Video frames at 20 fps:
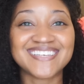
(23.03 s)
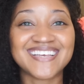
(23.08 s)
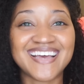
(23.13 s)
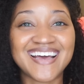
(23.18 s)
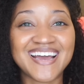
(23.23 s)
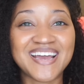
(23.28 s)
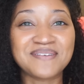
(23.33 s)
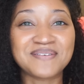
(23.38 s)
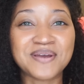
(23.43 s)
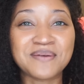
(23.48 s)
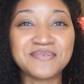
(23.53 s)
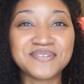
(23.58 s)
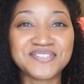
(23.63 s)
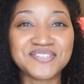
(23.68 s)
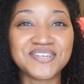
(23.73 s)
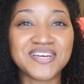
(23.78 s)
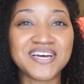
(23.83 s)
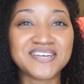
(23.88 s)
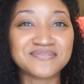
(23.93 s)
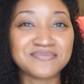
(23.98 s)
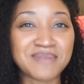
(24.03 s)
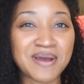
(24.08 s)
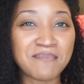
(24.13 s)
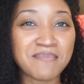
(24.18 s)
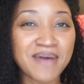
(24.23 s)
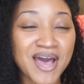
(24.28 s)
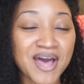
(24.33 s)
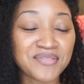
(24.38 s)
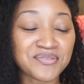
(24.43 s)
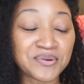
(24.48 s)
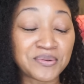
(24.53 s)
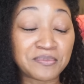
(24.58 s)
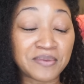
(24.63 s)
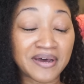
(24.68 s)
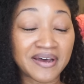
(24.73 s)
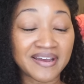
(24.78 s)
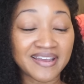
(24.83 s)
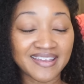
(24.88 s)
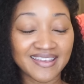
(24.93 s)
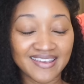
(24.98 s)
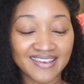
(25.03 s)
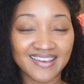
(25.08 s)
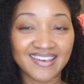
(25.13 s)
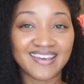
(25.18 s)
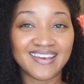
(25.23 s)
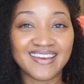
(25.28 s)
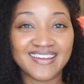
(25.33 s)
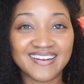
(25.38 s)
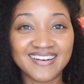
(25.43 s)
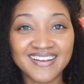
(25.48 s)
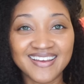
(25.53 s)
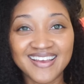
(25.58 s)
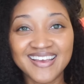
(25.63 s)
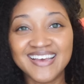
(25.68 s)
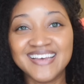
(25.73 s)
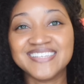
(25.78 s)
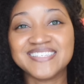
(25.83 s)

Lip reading: I am coming to you guys from my bathroom again.